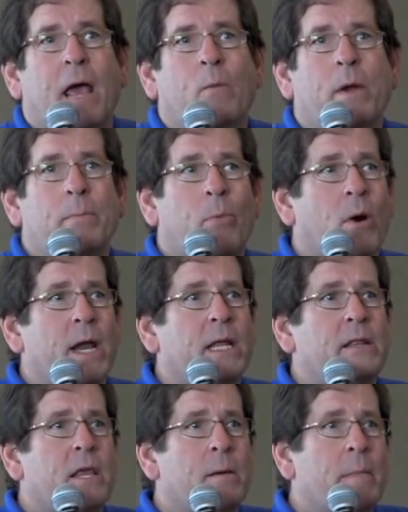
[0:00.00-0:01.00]
And we
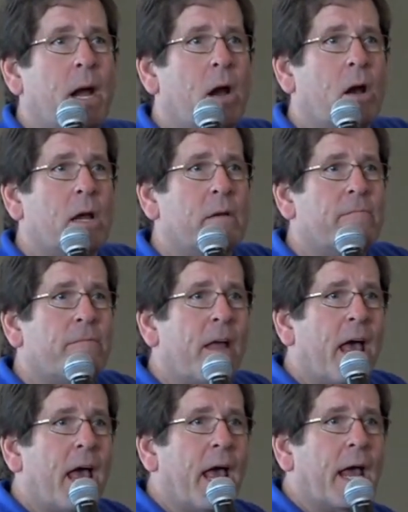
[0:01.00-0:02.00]
bring the American
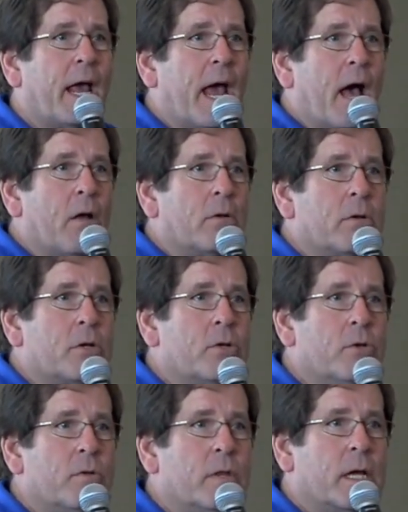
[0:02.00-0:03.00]
flag out
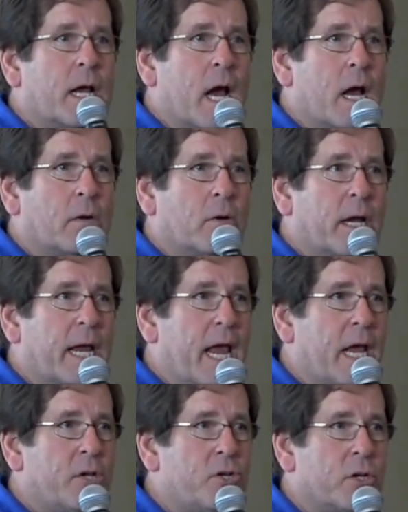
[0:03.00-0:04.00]
to the
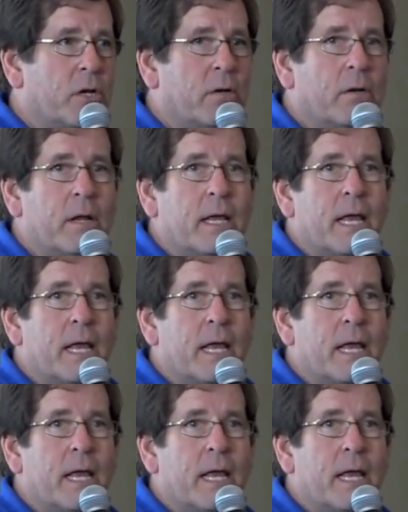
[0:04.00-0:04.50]
congregation